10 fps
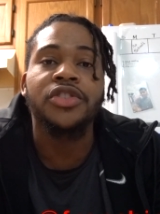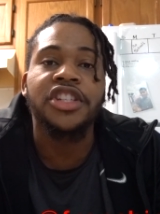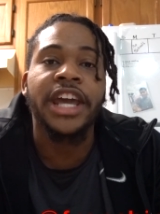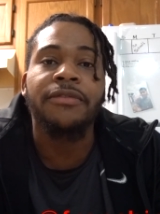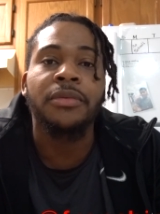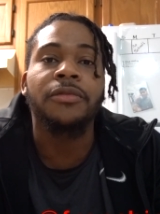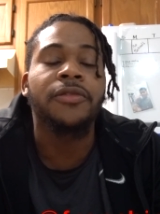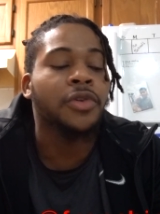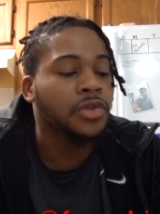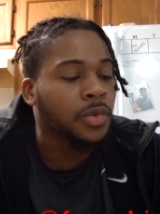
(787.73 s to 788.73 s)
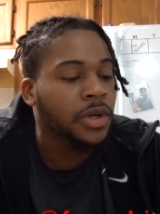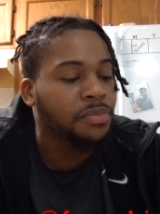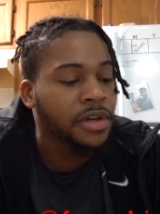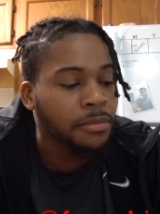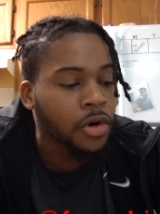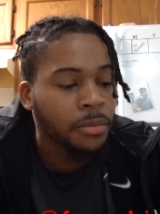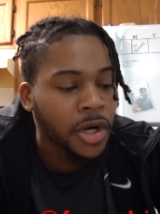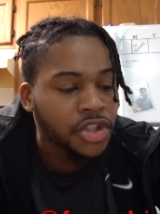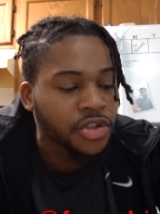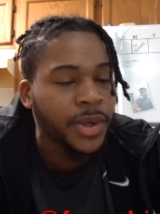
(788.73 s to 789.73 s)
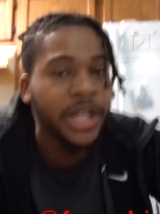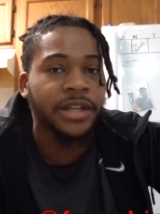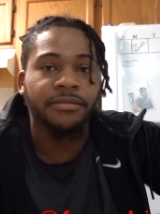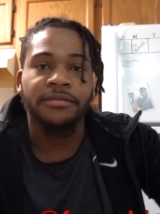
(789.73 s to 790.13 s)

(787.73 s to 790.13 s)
escape from the food, you wanna put more moisture in it.